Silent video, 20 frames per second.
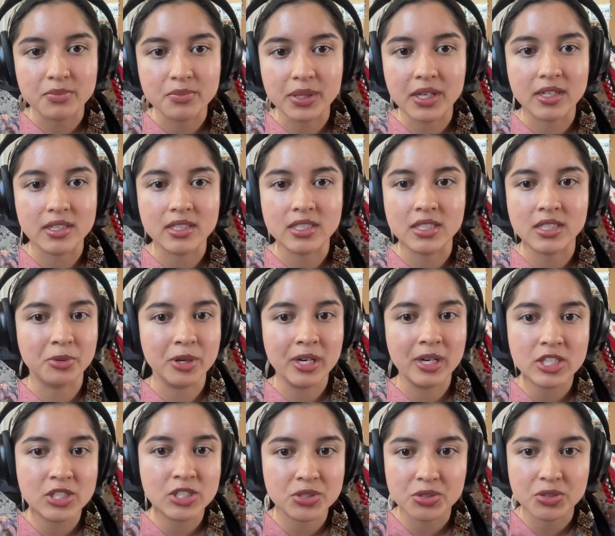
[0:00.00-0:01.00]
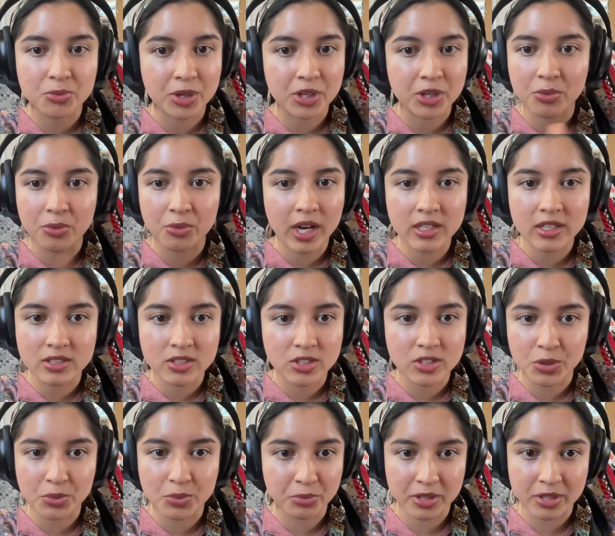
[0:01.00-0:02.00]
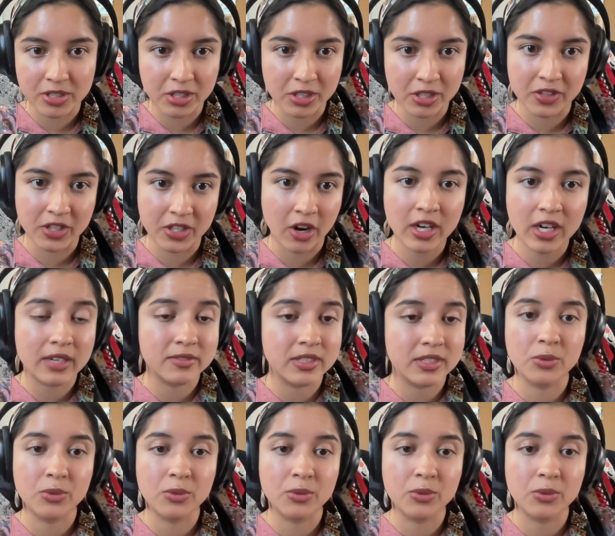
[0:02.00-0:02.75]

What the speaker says: because the British were the ones who preserved the archives.